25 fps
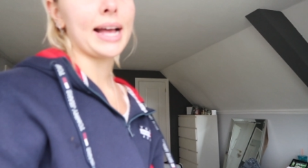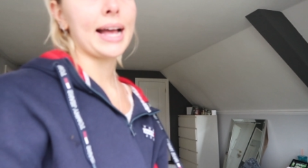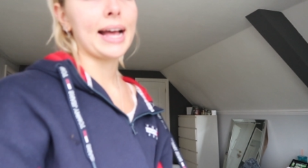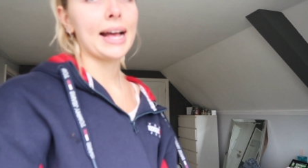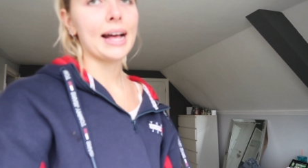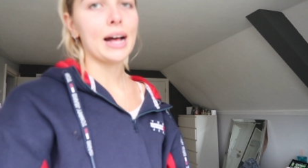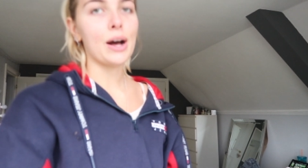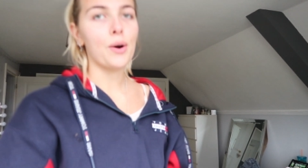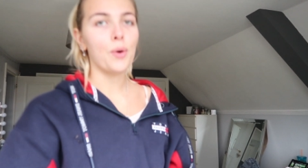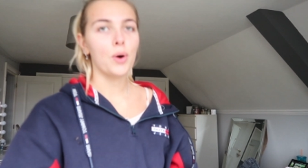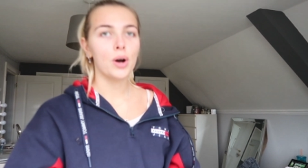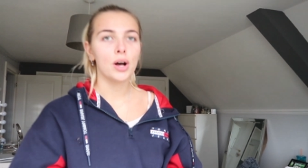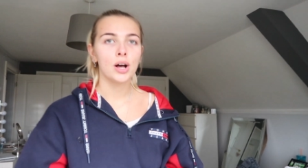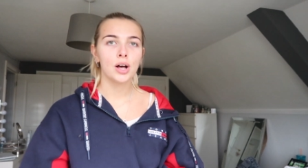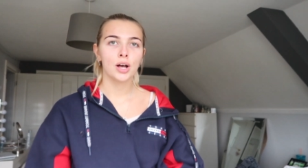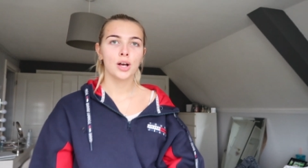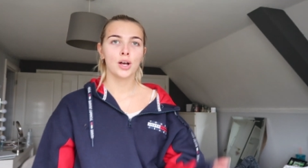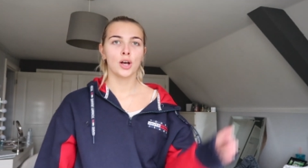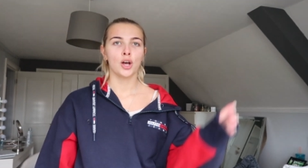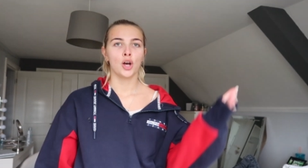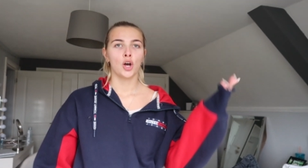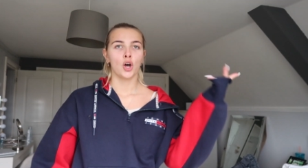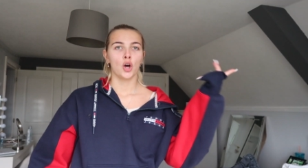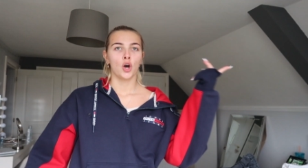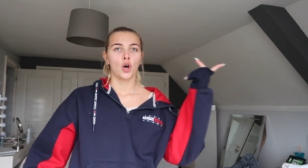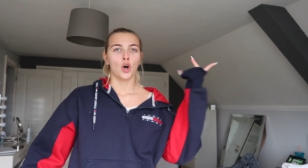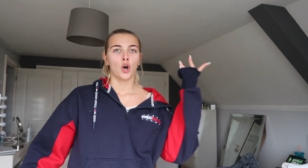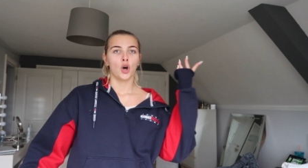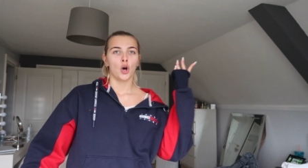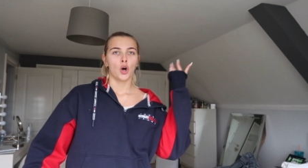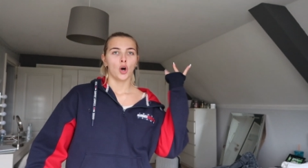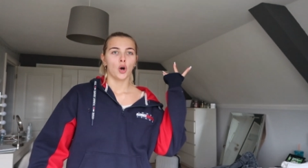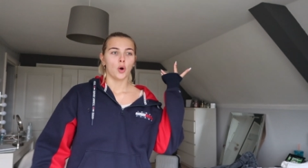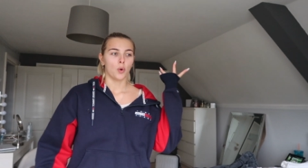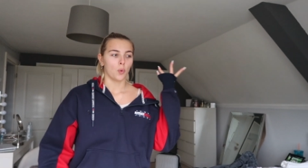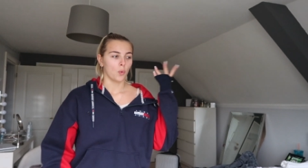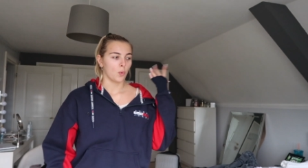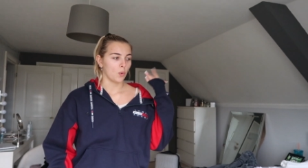out
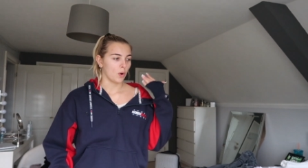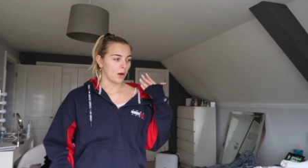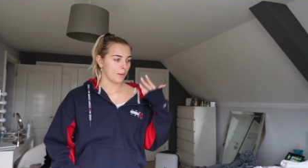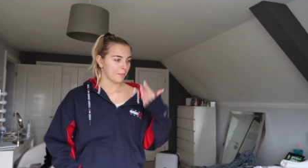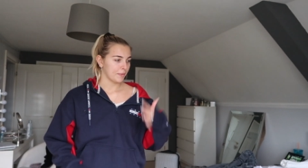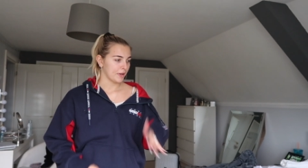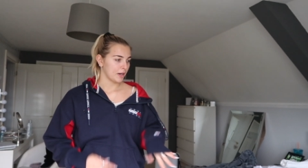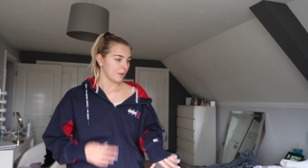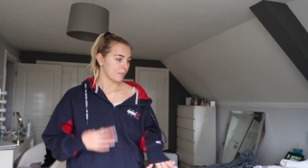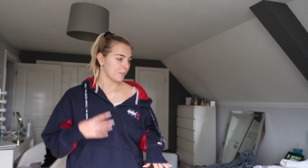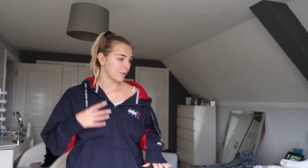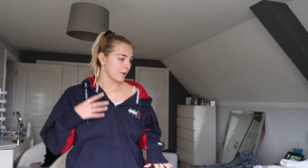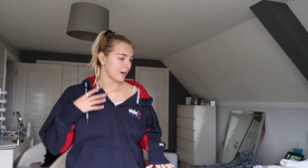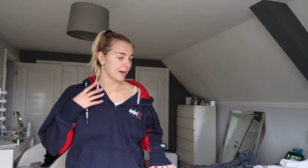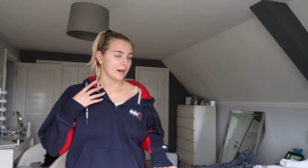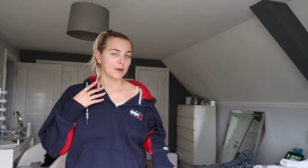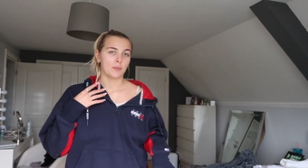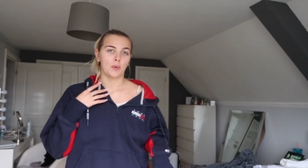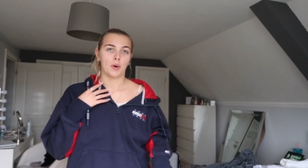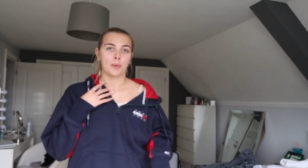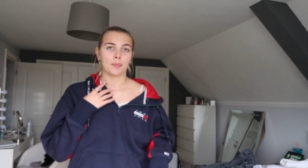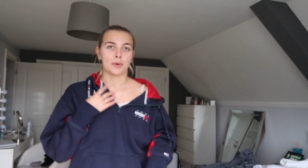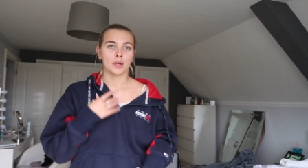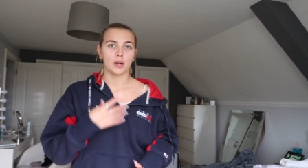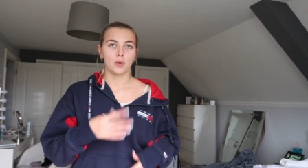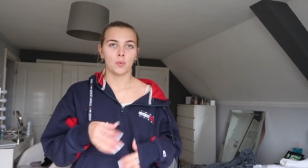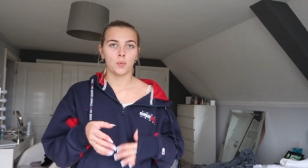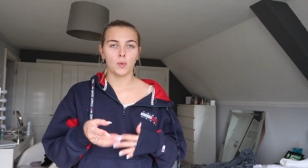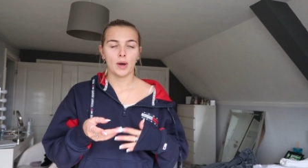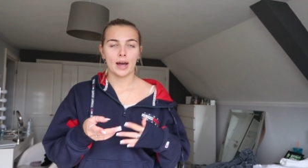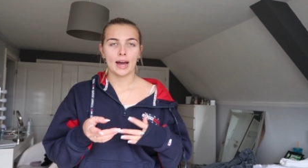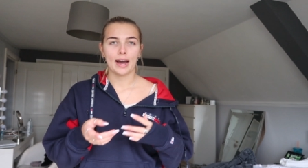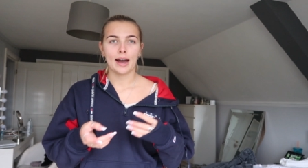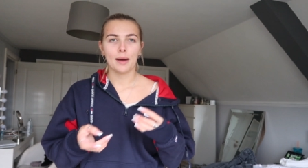what I'm gonna bring, what I'm gonna wear.